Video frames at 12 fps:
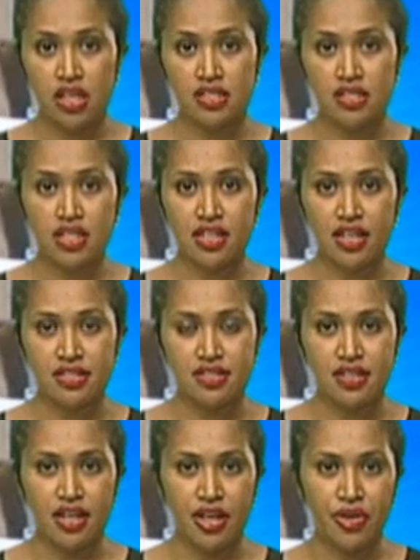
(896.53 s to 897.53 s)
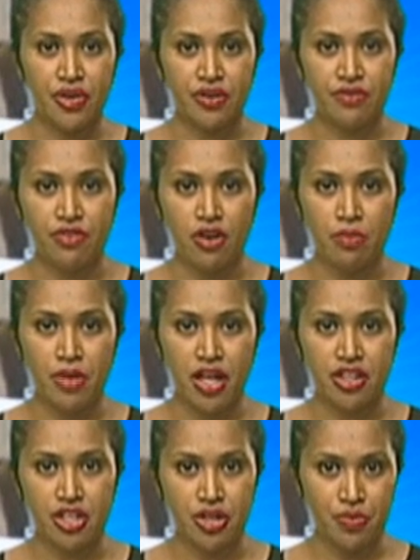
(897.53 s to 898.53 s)
Delegates today heard from
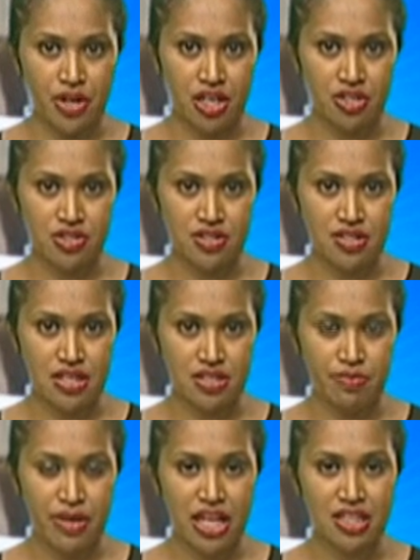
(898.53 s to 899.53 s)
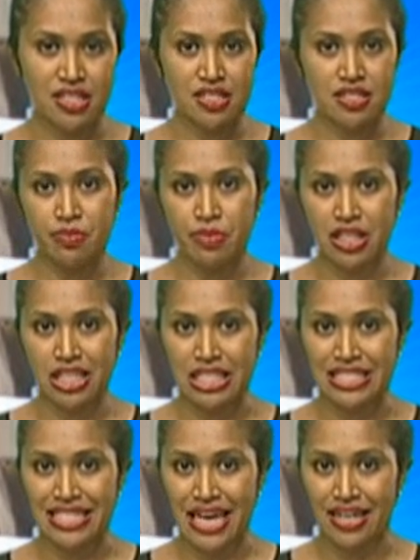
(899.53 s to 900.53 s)
other UN agencies about the disability
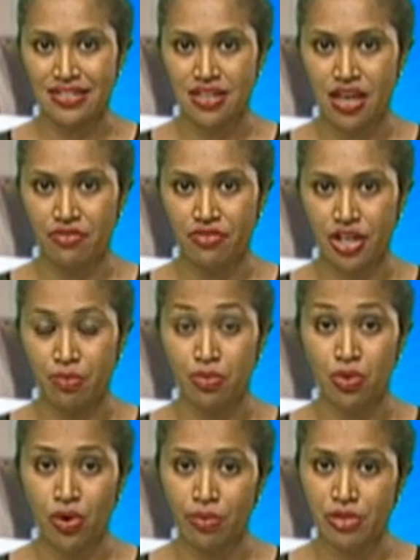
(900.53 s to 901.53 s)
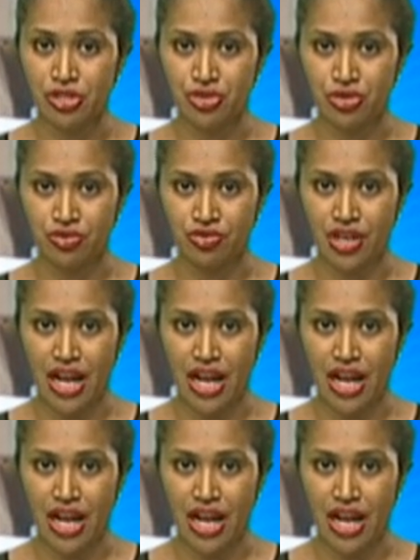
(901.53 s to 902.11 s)
status covering employment, children